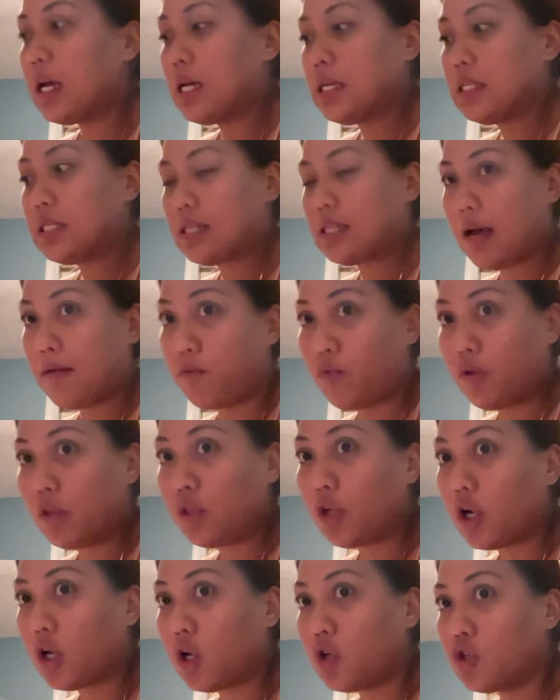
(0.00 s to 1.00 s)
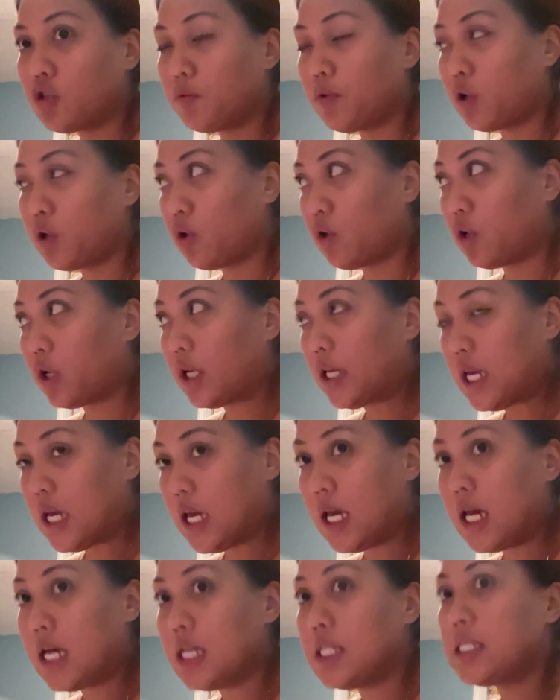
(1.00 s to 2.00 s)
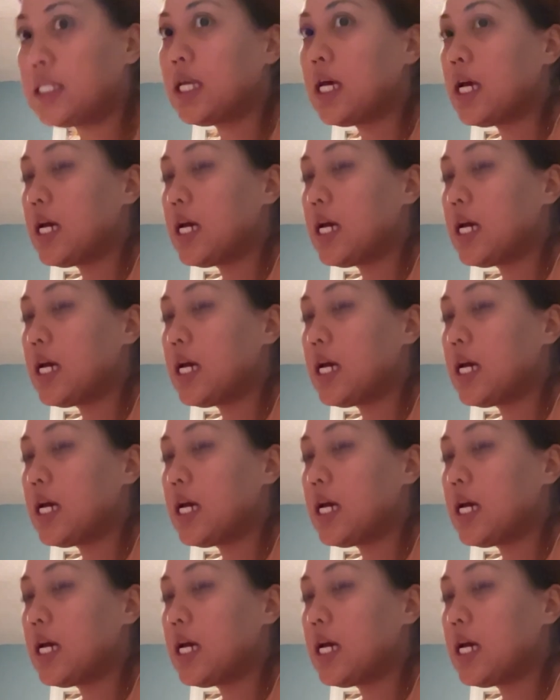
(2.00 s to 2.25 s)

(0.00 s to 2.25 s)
some winter clothes for the kids,